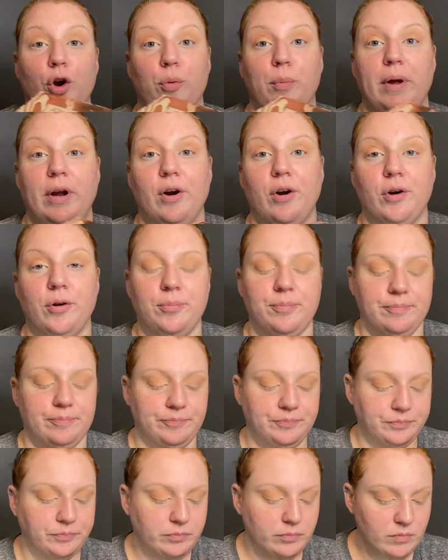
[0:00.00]
Bear.
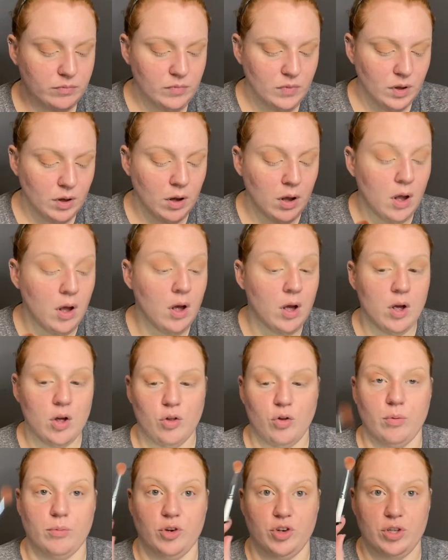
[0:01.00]

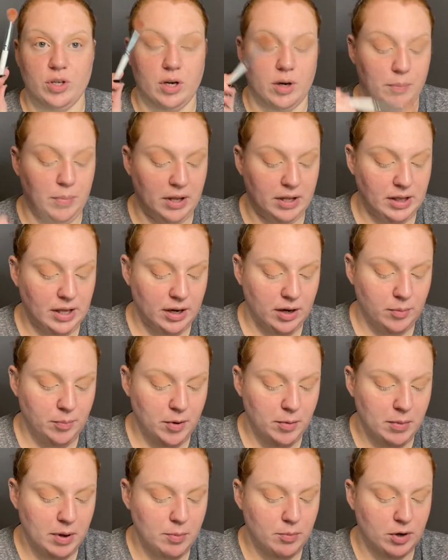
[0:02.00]
So I'm just going to pick that up
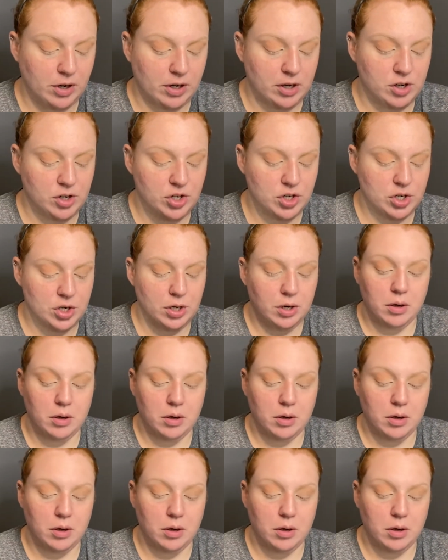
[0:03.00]
on my brush